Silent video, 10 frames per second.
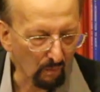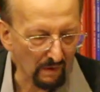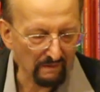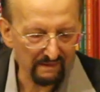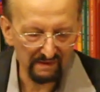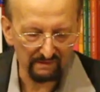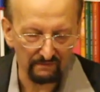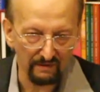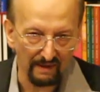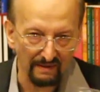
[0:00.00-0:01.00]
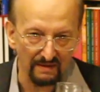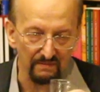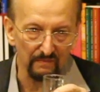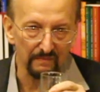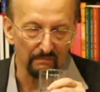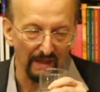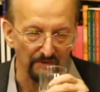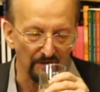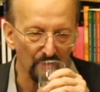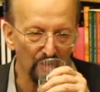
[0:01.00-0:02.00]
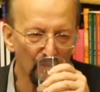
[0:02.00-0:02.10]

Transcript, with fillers: what do I think of Crowley's magic?